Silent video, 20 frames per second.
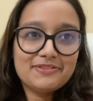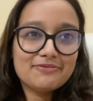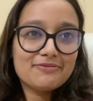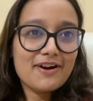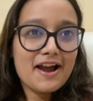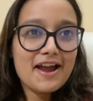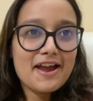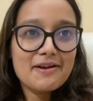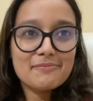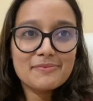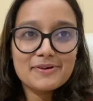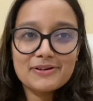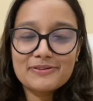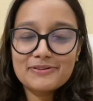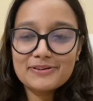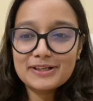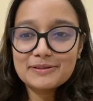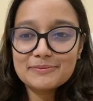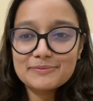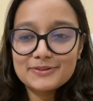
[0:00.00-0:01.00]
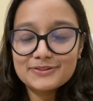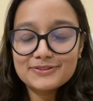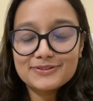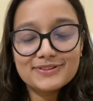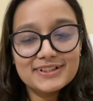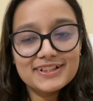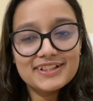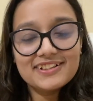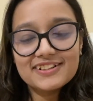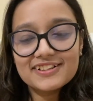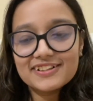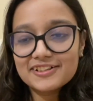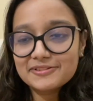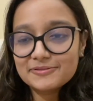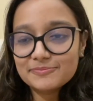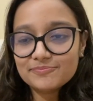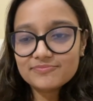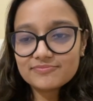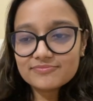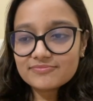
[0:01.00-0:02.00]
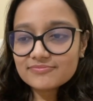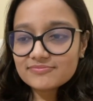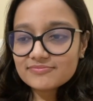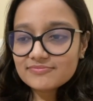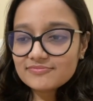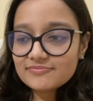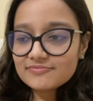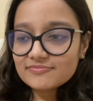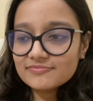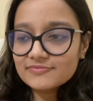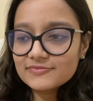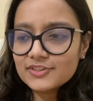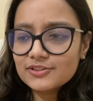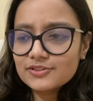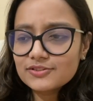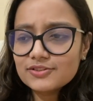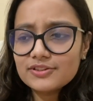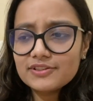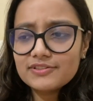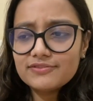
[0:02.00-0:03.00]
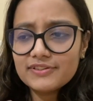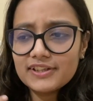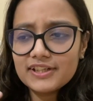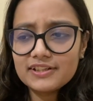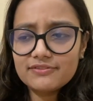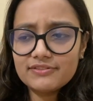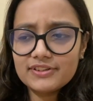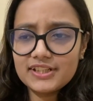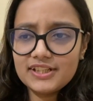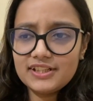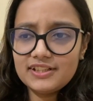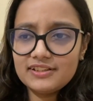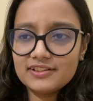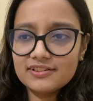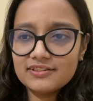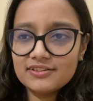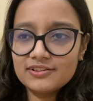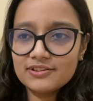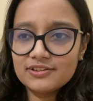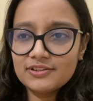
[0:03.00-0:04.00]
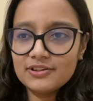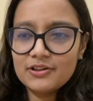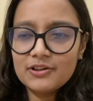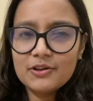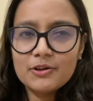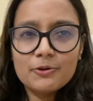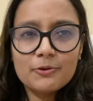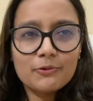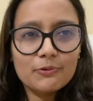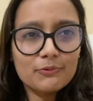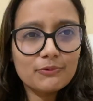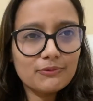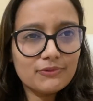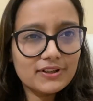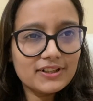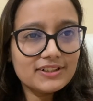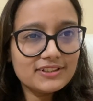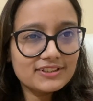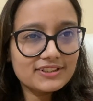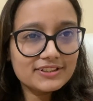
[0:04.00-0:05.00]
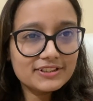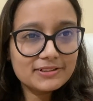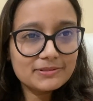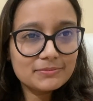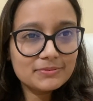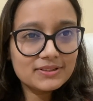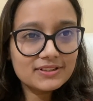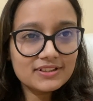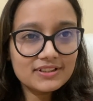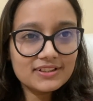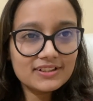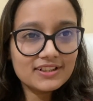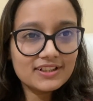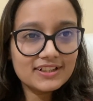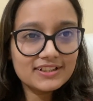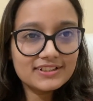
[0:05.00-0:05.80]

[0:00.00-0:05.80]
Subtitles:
Why am I not able to read? And so it felt very vulnerable, I